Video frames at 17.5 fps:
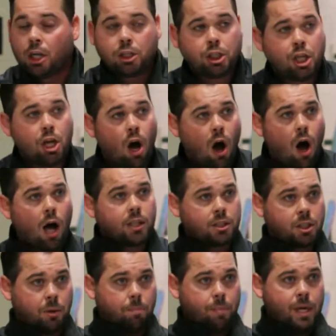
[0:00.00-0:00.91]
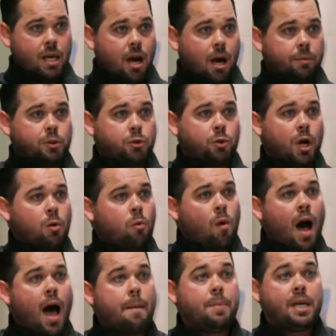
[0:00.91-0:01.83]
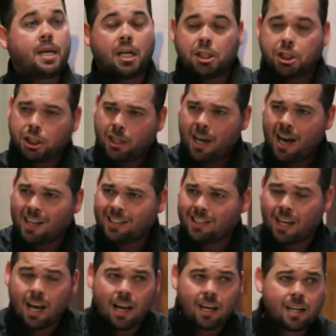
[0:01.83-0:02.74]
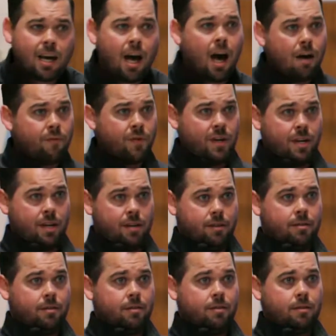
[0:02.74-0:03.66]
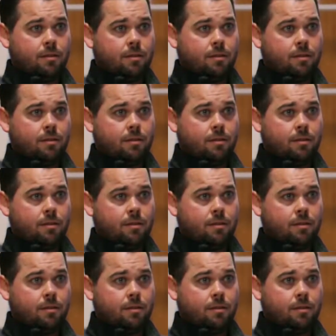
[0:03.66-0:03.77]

She ought to be up straight. Why? Because she has covenant.